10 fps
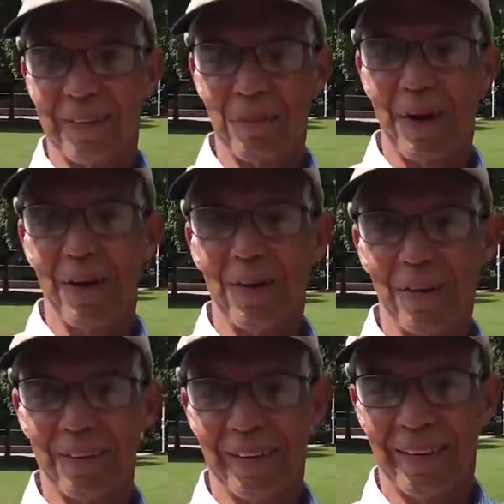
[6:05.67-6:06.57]
comparing
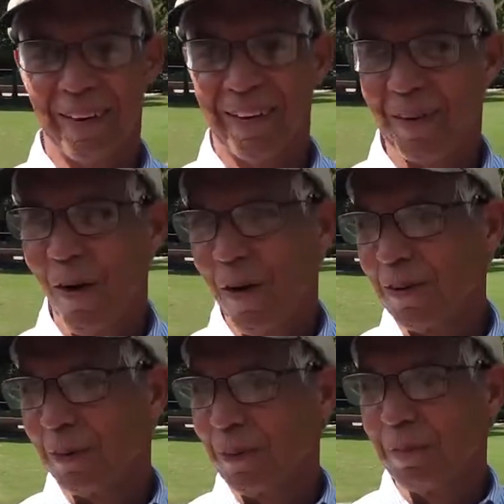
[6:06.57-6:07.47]
our
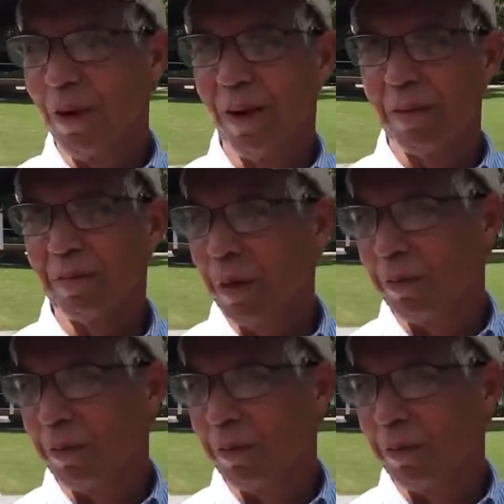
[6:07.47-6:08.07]
cars that we brought.